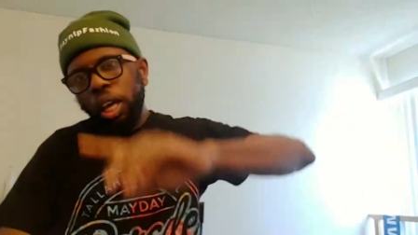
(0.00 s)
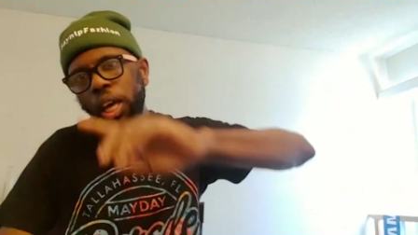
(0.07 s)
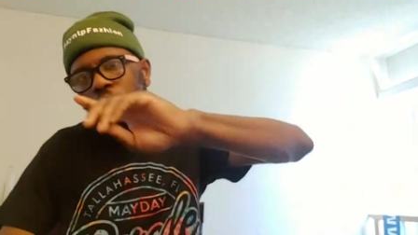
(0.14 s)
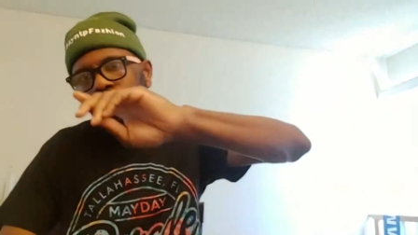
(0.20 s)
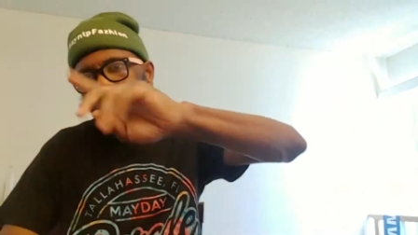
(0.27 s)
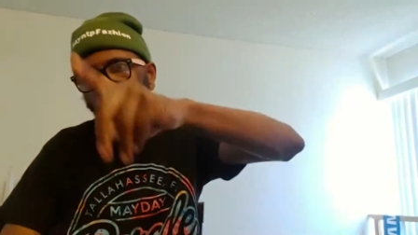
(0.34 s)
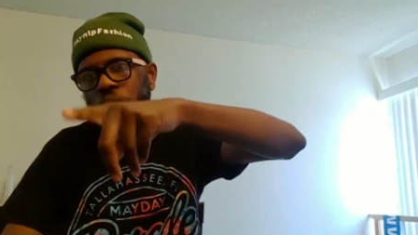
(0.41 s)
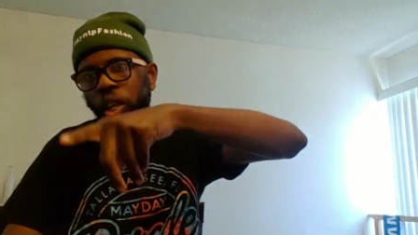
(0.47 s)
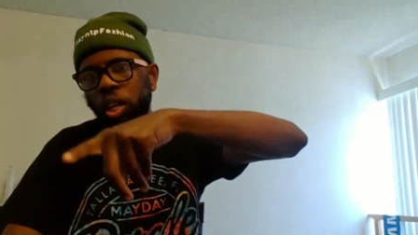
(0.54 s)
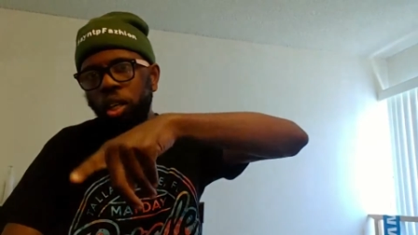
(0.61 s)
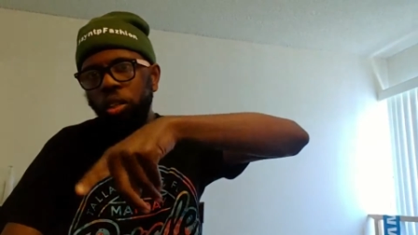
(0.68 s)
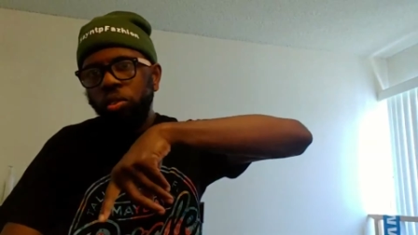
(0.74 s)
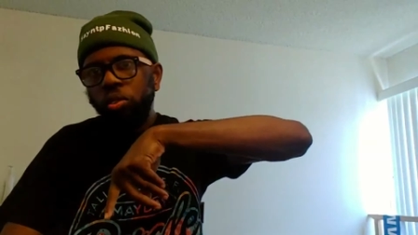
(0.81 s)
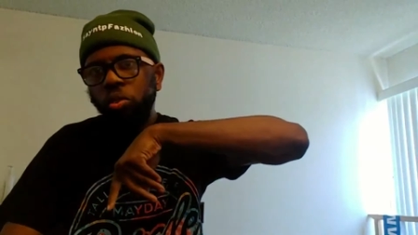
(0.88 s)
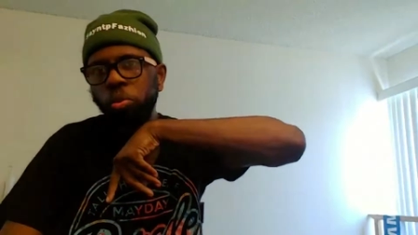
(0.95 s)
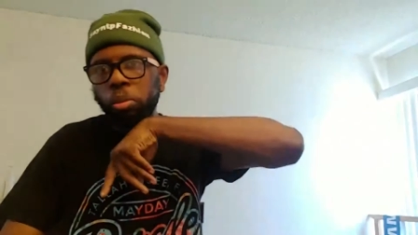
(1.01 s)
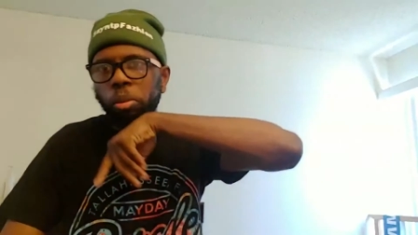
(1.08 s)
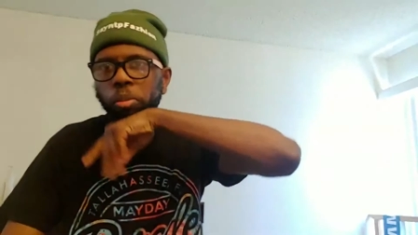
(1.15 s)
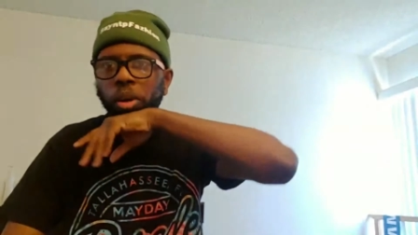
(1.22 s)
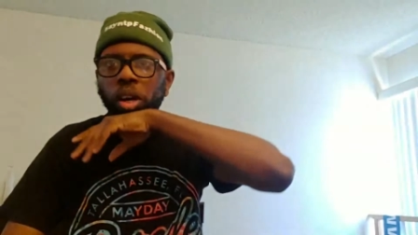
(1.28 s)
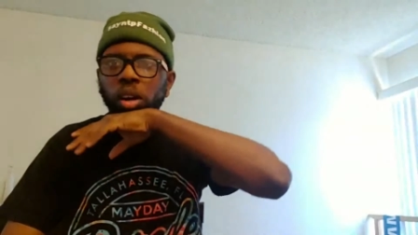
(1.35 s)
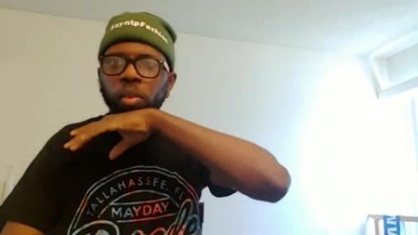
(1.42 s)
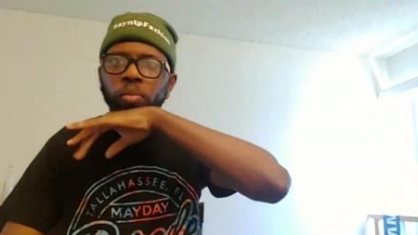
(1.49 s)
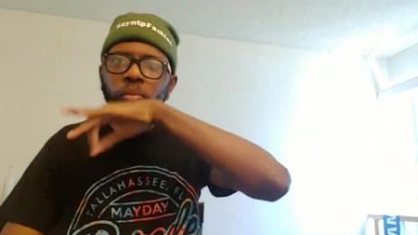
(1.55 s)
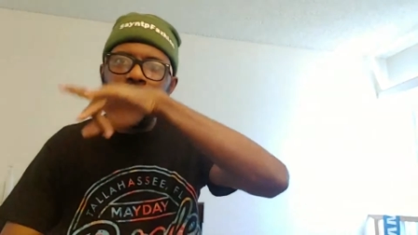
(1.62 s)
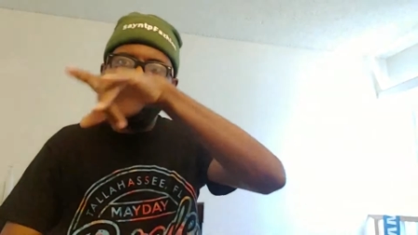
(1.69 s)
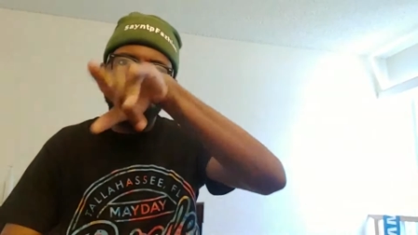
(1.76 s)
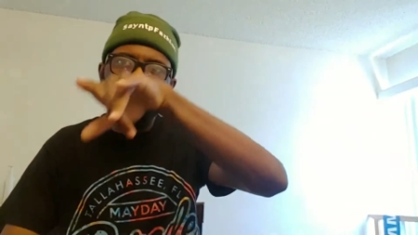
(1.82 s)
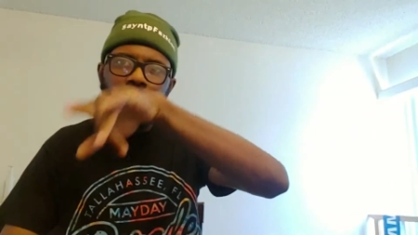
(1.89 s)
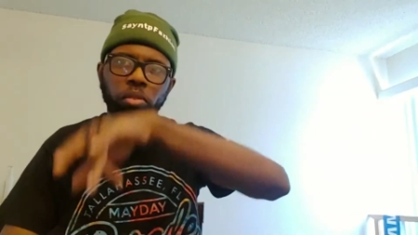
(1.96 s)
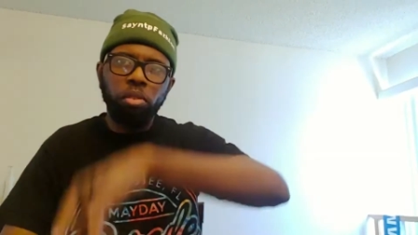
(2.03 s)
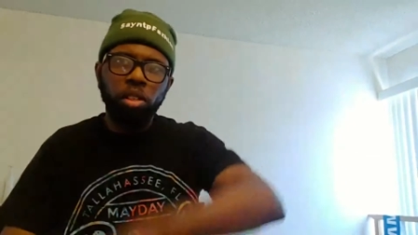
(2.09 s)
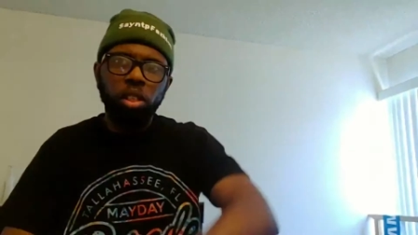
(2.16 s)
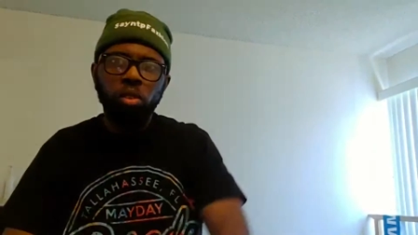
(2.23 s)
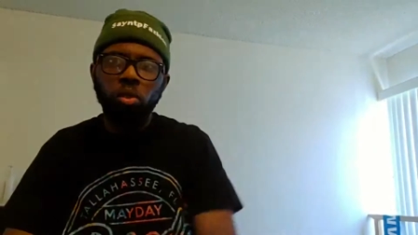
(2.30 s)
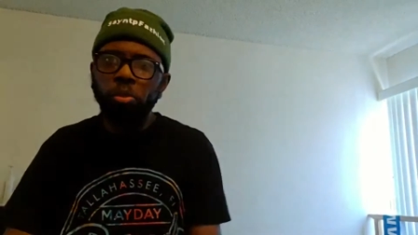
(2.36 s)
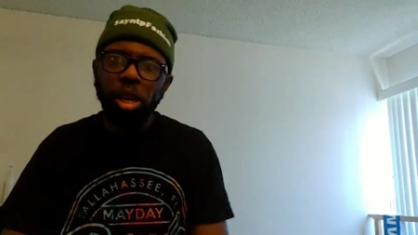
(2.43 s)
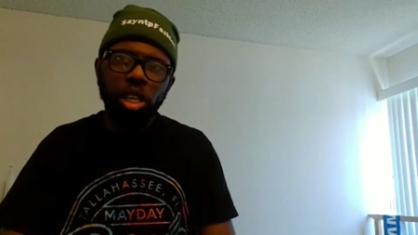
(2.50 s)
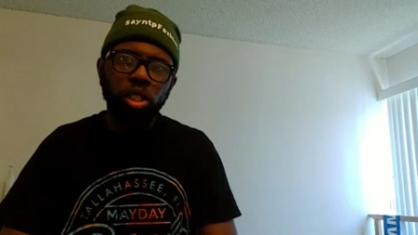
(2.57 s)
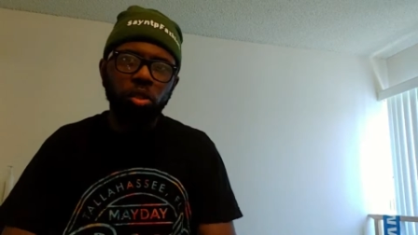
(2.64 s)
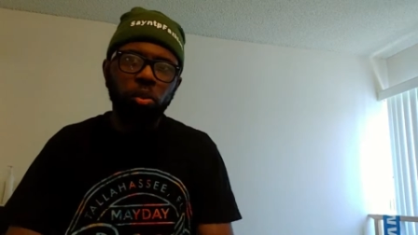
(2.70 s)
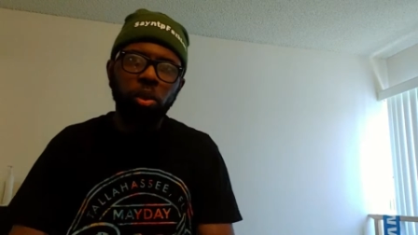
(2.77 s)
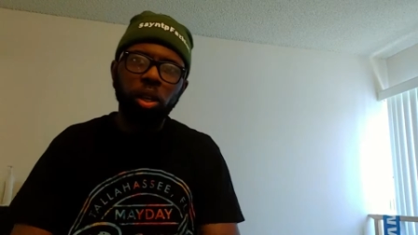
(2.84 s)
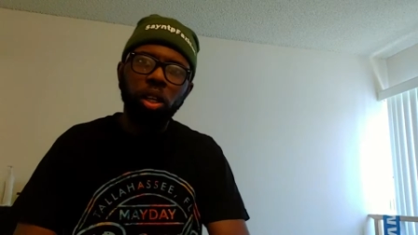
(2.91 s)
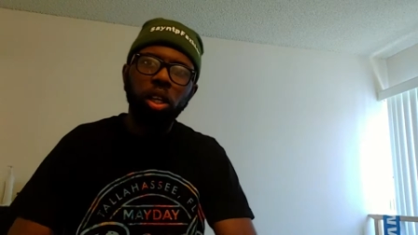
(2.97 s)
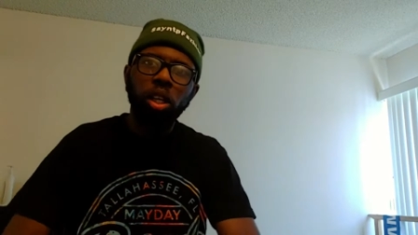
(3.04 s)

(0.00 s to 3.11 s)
And shout out to my mom who passed away.